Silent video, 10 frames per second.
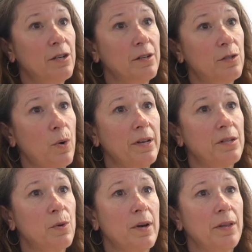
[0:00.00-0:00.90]
year in
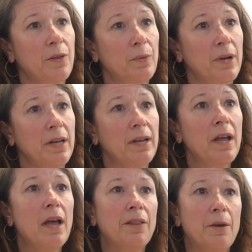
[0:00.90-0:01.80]
2023,
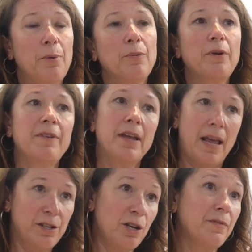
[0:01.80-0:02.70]
the Peruvian
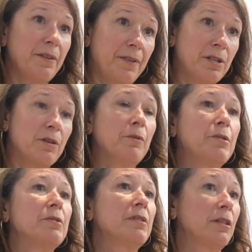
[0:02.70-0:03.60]
anchovy fishery,
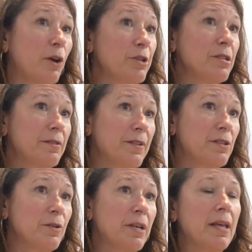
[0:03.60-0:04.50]
which is the largest
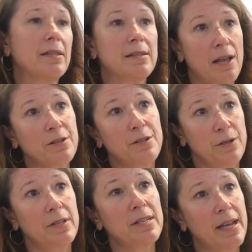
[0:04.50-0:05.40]
fishery that sells
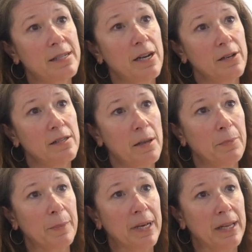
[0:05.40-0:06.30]
to the dietary
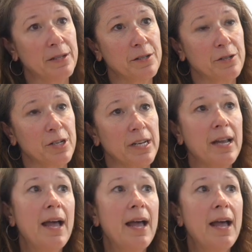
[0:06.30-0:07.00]
supplement industry,